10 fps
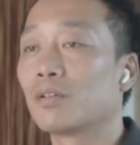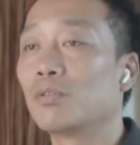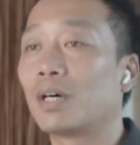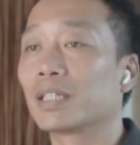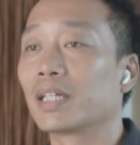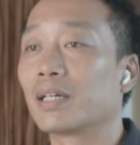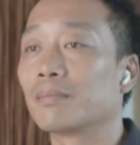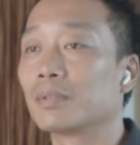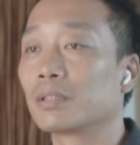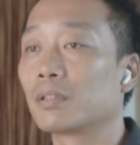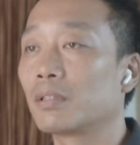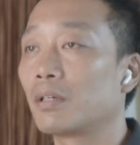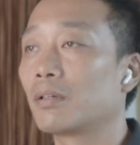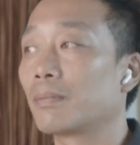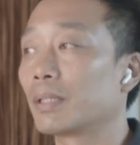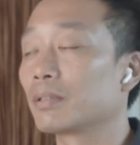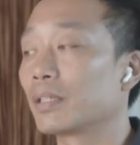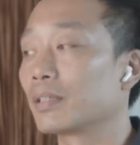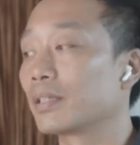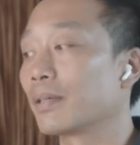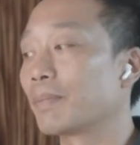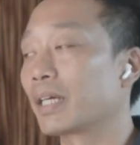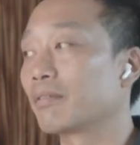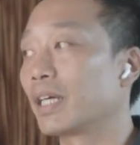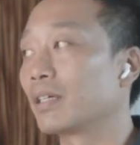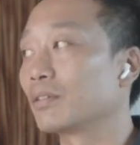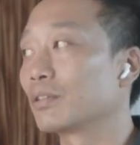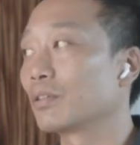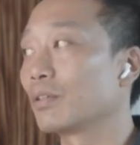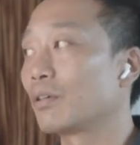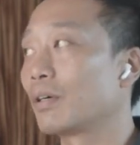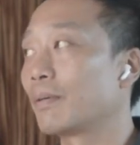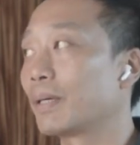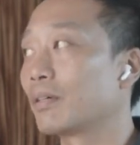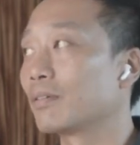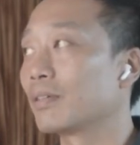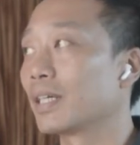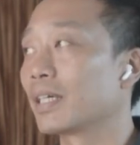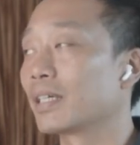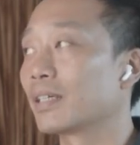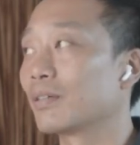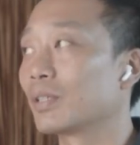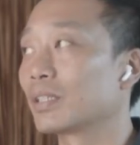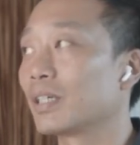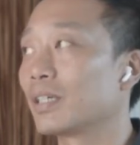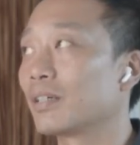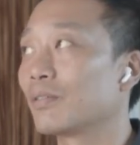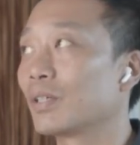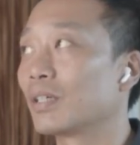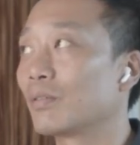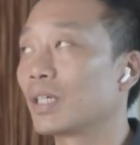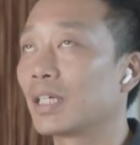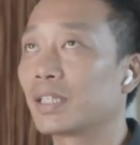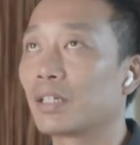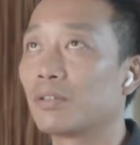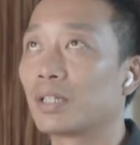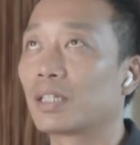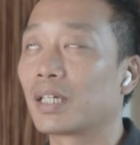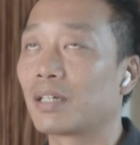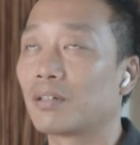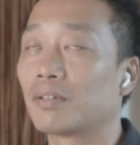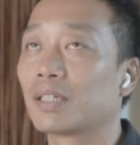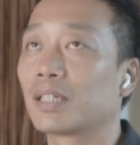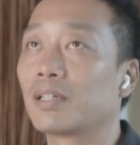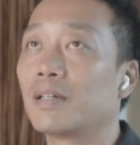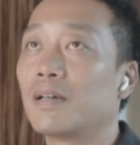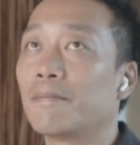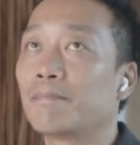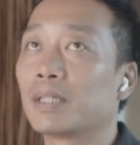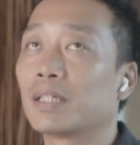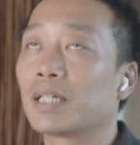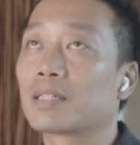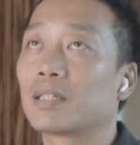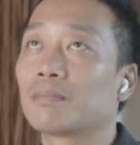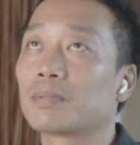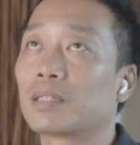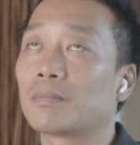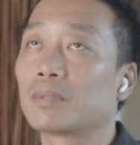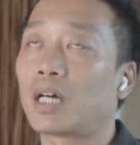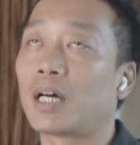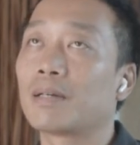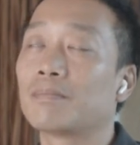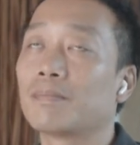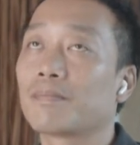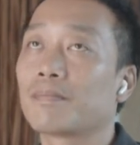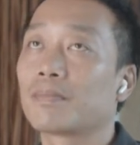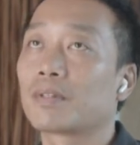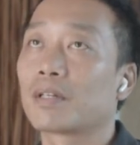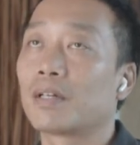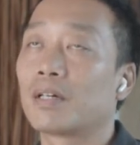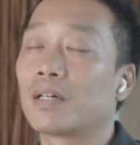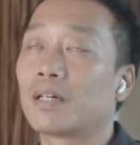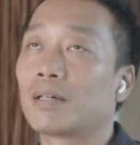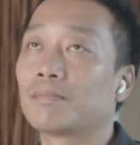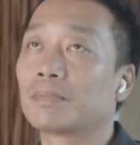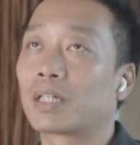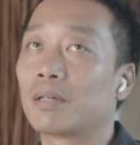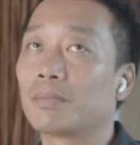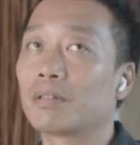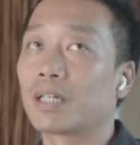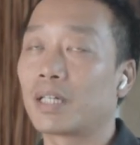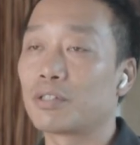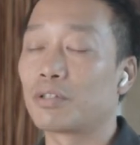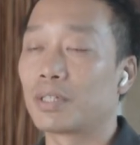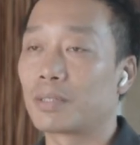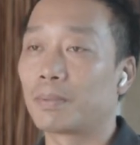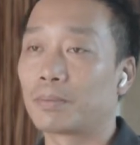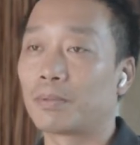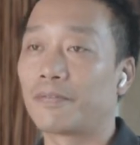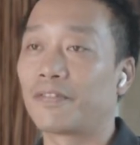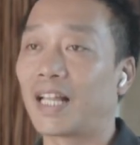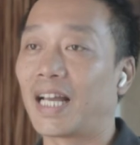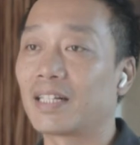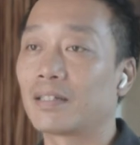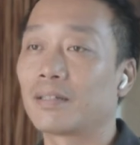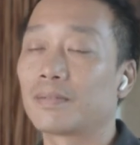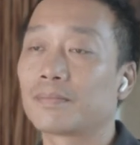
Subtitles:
who are them. You don't know about their background. You don't know about like what are they good at that or what. But like sometime the communication is much more flat,